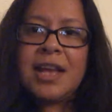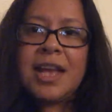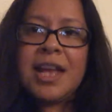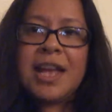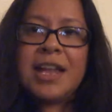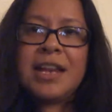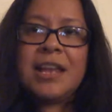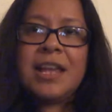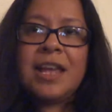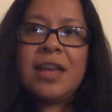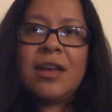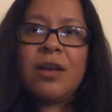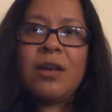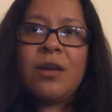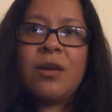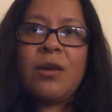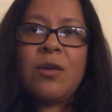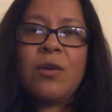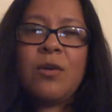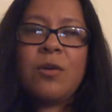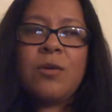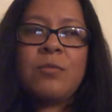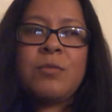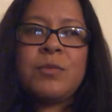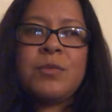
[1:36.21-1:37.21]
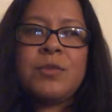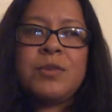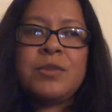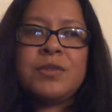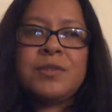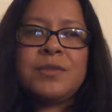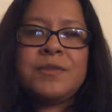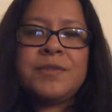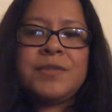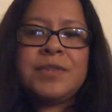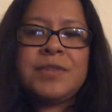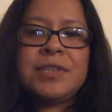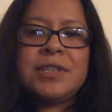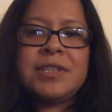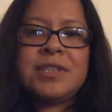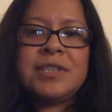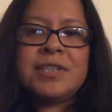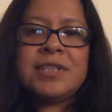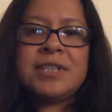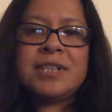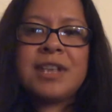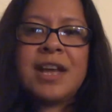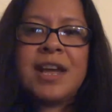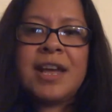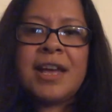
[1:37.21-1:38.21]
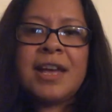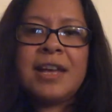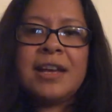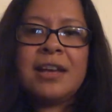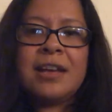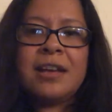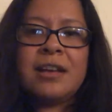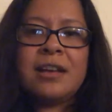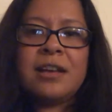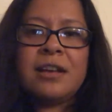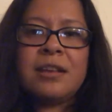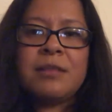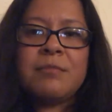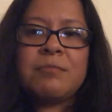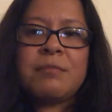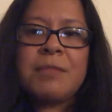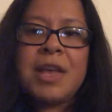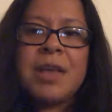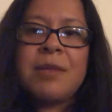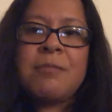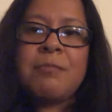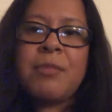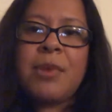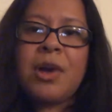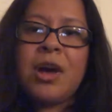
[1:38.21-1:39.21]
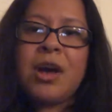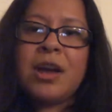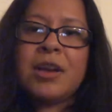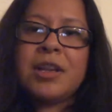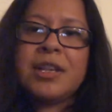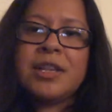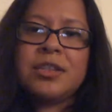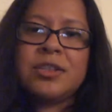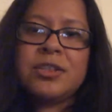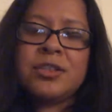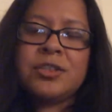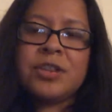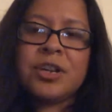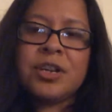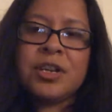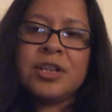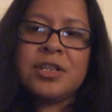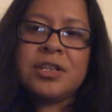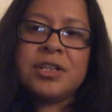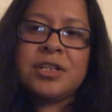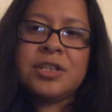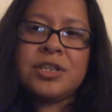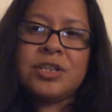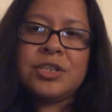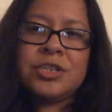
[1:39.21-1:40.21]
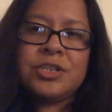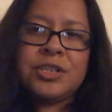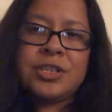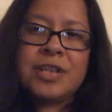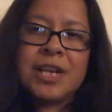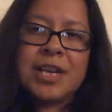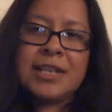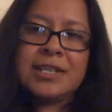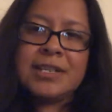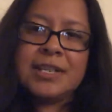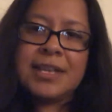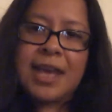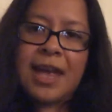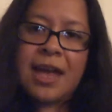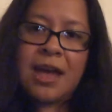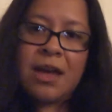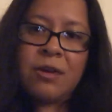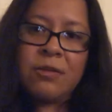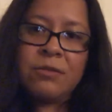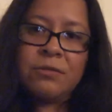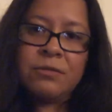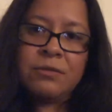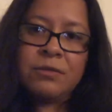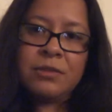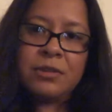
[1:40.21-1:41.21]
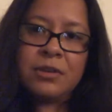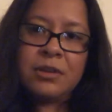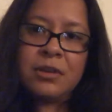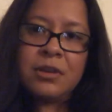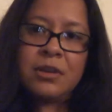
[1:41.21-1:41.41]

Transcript: And it almost feels like my body starts to shut down